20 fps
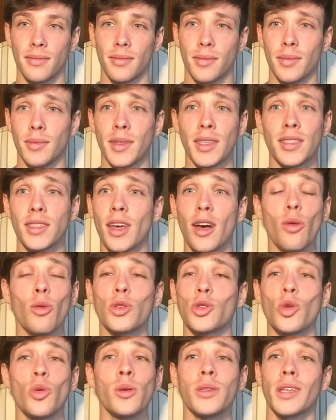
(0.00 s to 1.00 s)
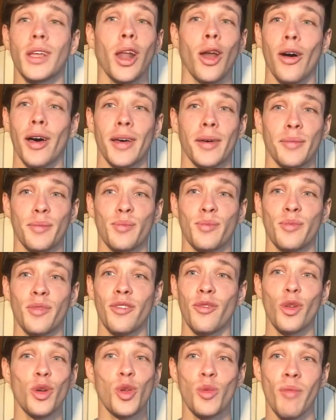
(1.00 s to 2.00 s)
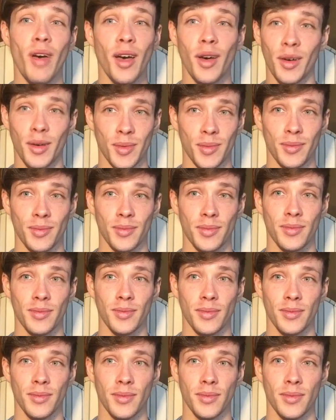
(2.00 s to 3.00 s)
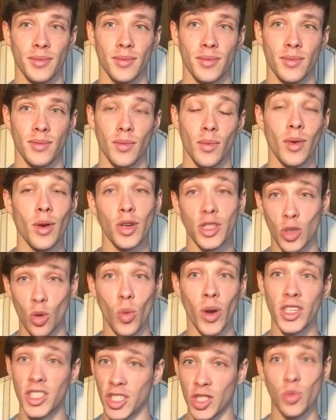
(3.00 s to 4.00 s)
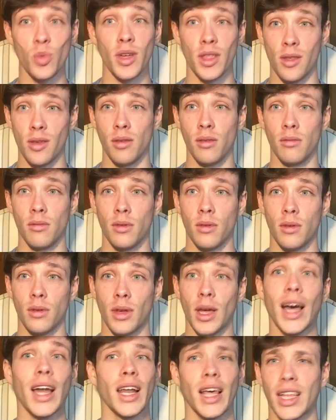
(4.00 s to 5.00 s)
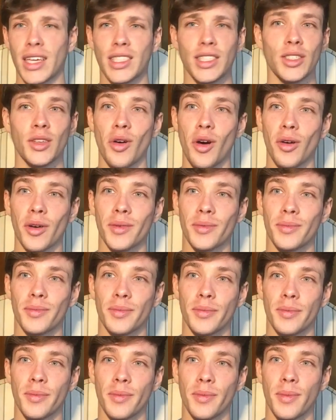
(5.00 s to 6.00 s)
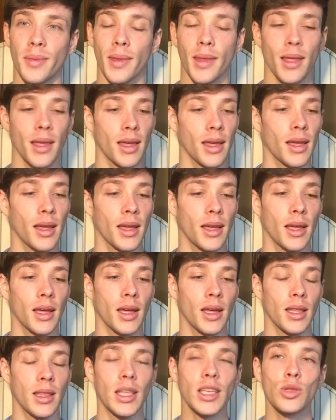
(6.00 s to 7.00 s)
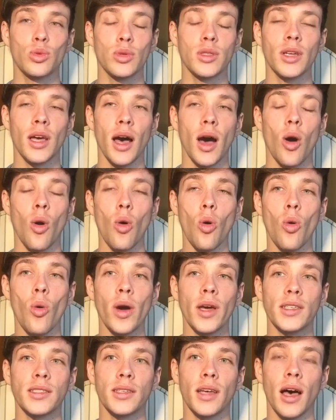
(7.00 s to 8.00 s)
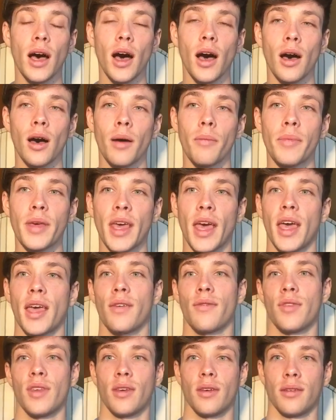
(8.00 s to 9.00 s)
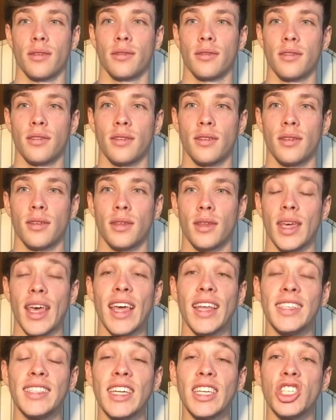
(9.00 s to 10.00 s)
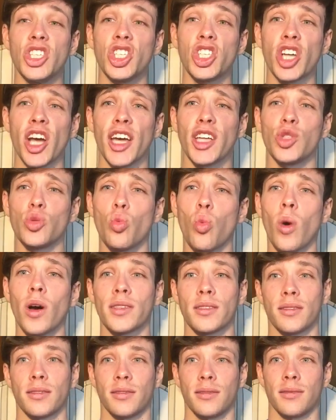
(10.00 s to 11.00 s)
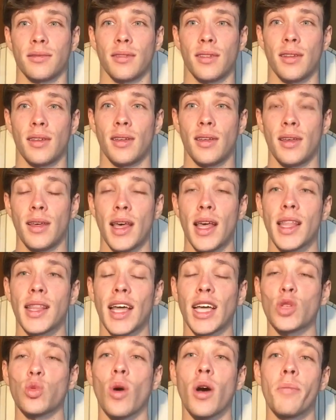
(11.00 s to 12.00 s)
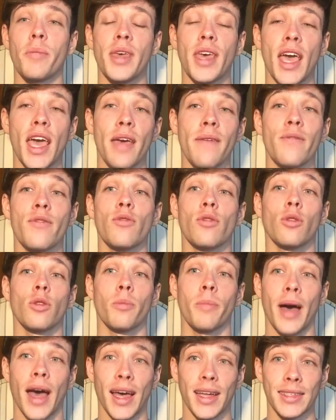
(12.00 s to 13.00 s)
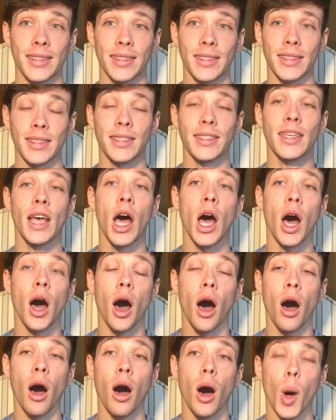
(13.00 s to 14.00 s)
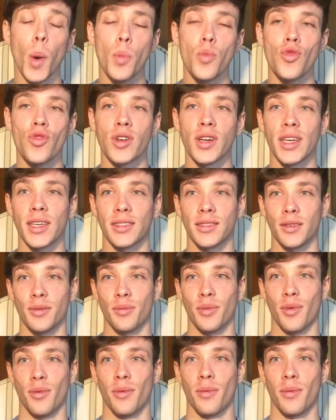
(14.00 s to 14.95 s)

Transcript: This girl was always a liar before you met her. When she's with you and now that she's gone. This was always her behavior. It didn't change once. That's why behavioral patterns are predictable.